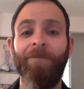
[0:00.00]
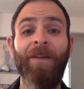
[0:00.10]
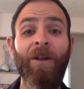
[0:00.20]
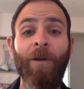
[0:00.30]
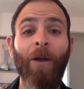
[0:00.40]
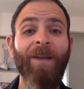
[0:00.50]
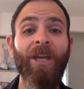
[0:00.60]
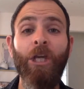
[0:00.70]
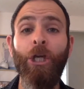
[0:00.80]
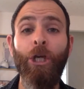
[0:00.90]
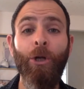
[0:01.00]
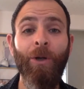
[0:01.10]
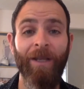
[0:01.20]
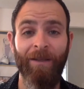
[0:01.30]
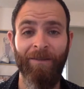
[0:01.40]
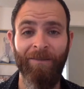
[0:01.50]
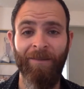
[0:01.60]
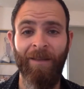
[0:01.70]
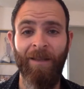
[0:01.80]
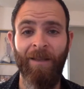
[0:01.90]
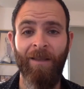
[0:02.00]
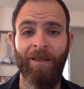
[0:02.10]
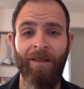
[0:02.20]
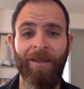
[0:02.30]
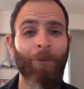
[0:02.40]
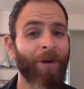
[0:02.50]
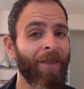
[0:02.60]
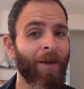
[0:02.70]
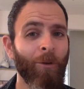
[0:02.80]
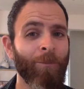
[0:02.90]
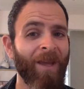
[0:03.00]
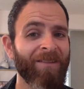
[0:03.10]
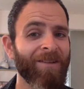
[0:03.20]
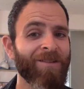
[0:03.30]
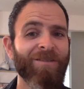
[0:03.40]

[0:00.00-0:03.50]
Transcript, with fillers: Figure out, get curious. Get rid of that old message,